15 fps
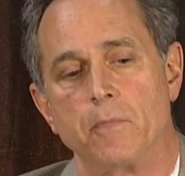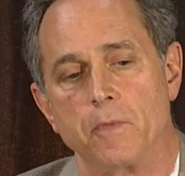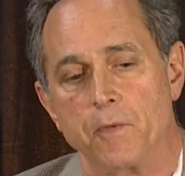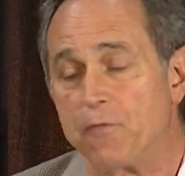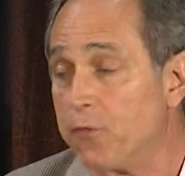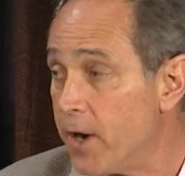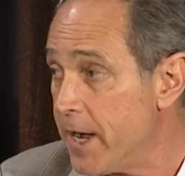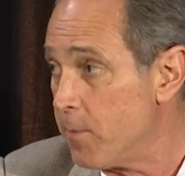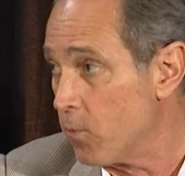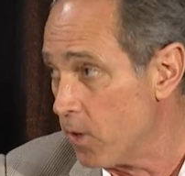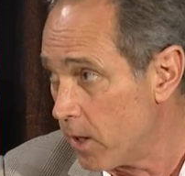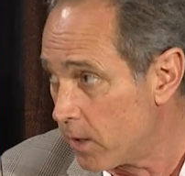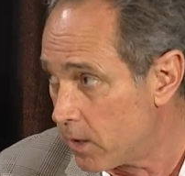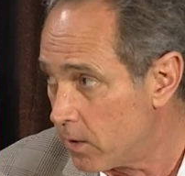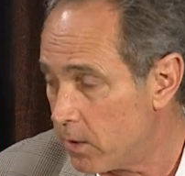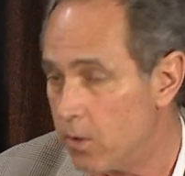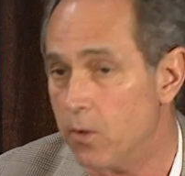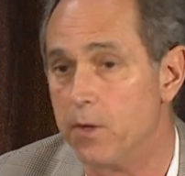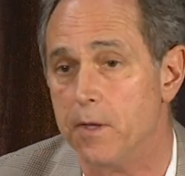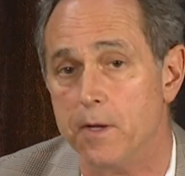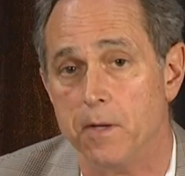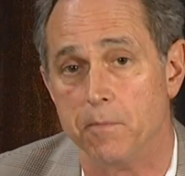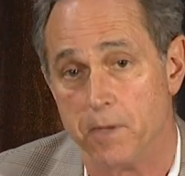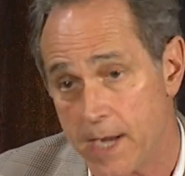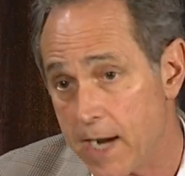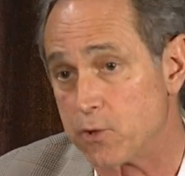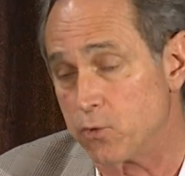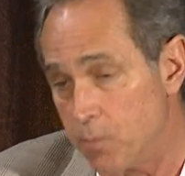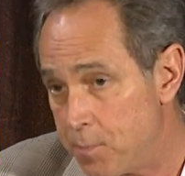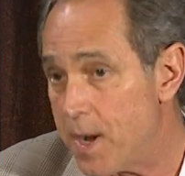framework or the
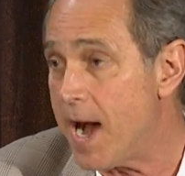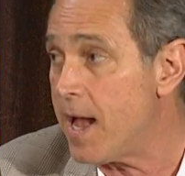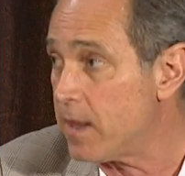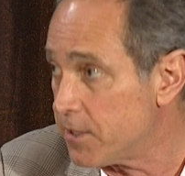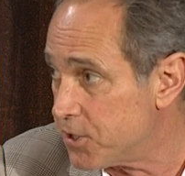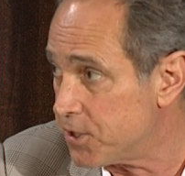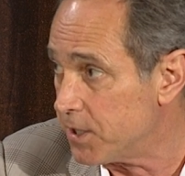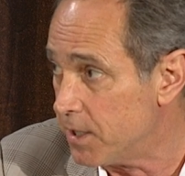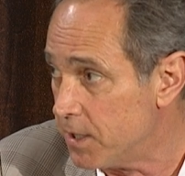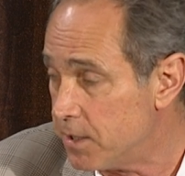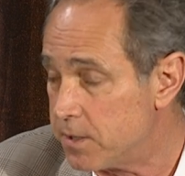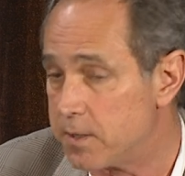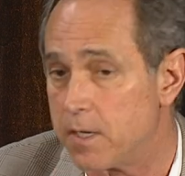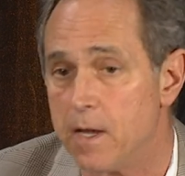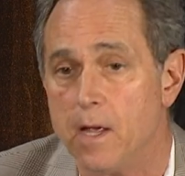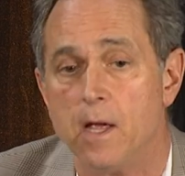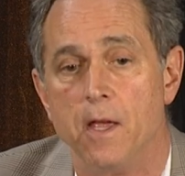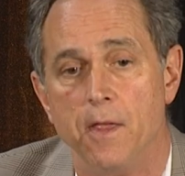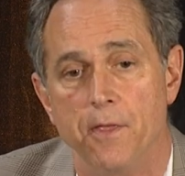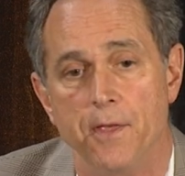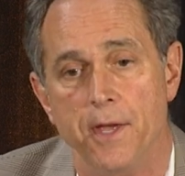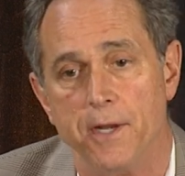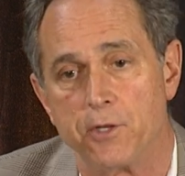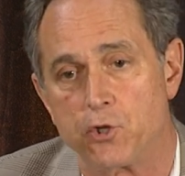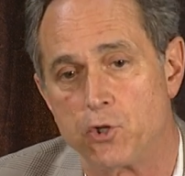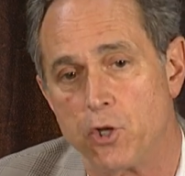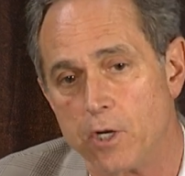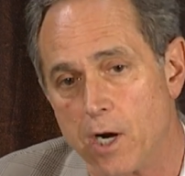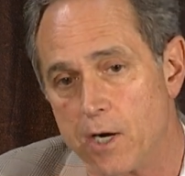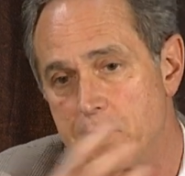actual policies that
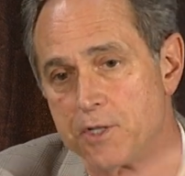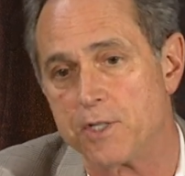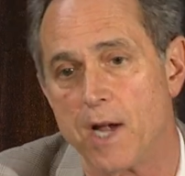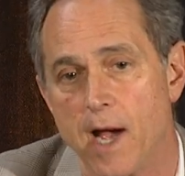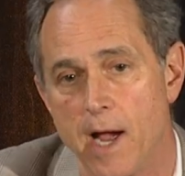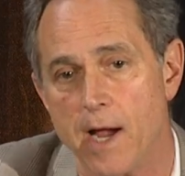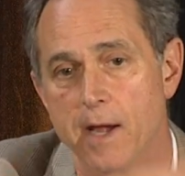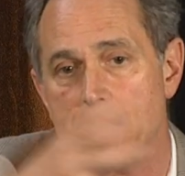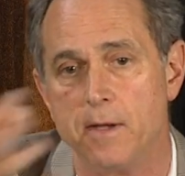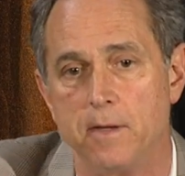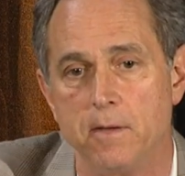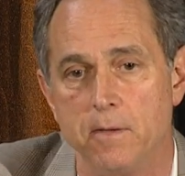should our side